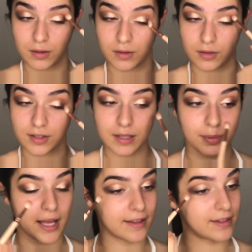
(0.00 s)
So just
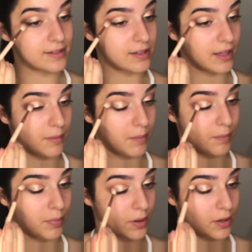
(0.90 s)
applying this to the
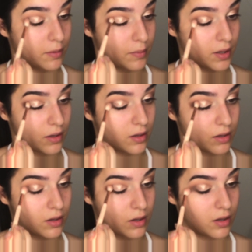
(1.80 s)
bottom
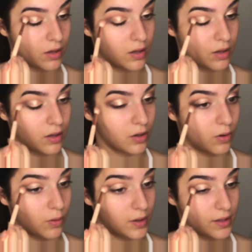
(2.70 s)

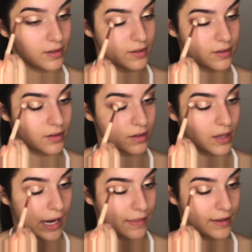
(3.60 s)
corners
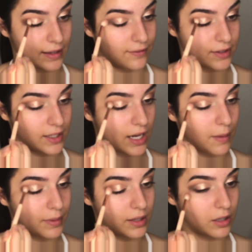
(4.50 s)
and then lifting it
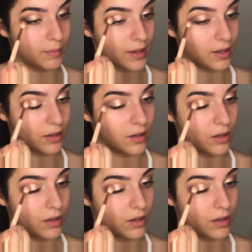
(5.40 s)
up a little bit.